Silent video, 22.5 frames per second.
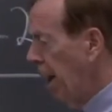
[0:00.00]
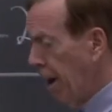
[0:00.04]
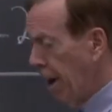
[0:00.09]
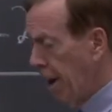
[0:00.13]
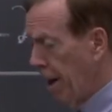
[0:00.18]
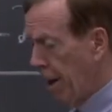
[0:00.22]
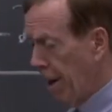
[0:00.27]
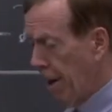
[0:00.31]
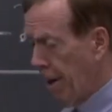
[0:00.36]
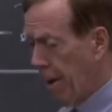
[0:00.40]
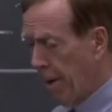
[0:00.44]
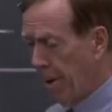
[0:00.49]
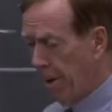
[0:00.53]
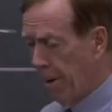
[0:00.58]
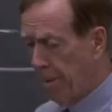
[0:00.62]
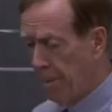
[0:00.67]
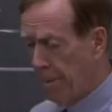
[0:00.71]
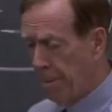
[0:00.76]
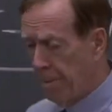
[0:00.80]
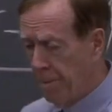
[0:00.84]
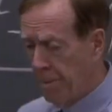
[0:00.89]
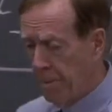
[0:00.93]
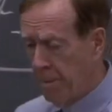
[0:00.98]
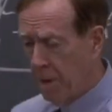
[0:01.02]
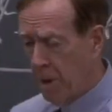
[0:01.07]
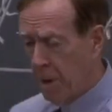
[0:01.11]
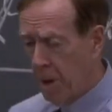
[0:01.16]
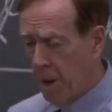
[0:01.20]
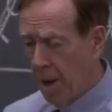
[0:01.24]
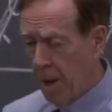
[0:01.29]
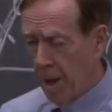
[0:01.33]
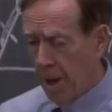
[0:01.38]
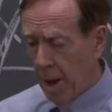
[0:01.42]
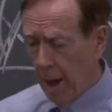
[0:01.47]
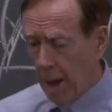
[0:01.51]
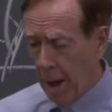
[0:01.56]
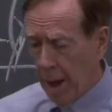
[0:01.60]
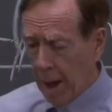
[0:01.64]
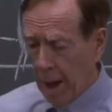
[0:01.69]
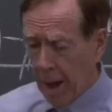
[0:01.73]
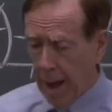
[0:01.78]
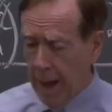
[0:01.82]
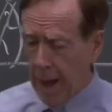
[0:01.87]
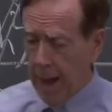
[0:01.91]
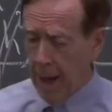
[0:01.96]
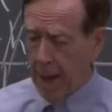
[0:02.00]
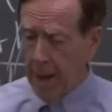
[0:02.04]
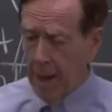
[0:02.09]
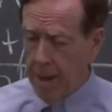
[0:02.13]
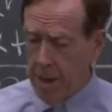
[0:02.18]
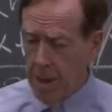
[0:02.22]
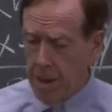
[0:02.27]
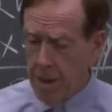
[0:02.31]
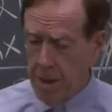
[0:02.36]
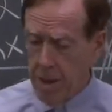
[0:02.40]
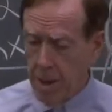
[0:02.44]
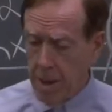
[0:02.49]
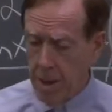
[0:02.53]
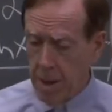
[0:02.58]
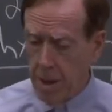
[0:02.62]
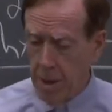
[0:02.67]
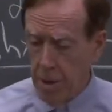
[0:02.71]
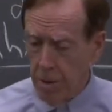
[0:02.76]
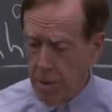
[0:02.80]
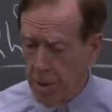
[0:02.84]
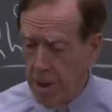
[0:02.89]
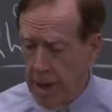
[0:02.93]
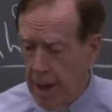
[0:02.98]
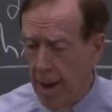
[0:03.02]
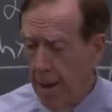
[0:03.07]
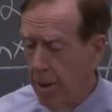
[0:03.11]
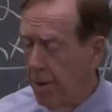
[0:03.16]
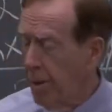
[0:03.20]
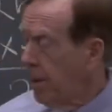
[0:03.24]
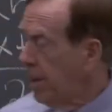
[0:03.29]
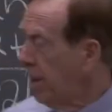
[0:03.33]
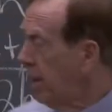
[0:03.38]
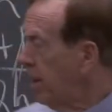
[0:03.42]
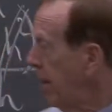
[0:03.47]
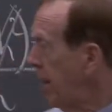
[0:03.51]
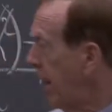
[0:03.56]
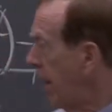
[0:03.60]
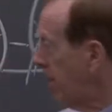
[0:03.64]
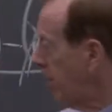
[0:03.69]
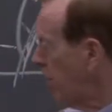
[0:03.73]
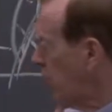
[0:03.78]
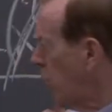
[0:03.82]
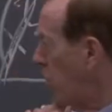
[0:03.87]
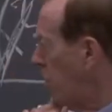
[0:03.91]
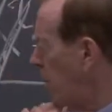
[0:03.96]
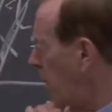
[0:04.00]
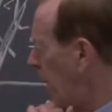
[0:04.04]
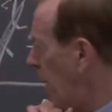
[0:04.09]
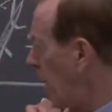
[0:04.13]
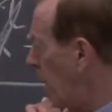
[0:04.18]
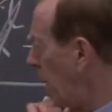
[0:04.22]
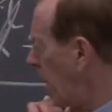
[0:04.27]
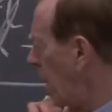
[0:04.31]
And you're now in that group.